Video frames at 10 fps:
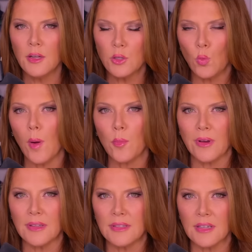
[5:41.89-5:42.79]
to
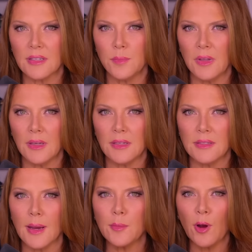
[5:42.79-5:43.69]
1.6
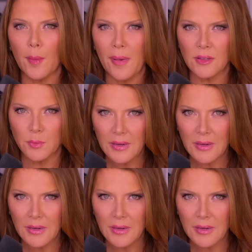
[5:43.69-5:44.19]
million Democrat ballots